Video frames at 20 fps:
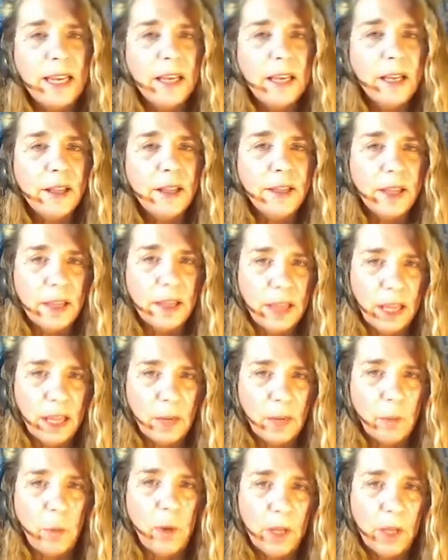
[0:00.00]
that they
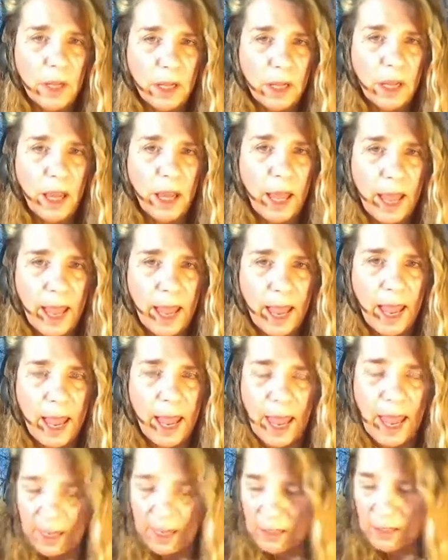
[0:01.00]
will
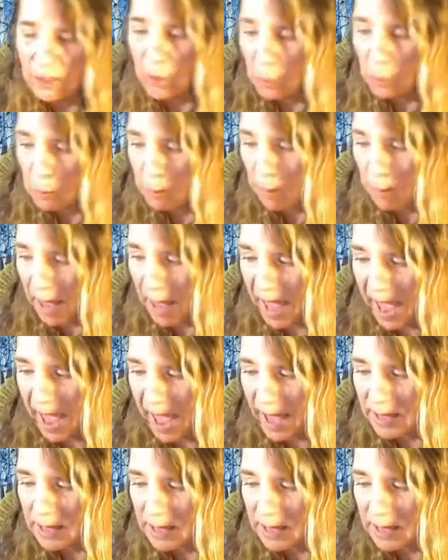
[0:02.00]
ask you back.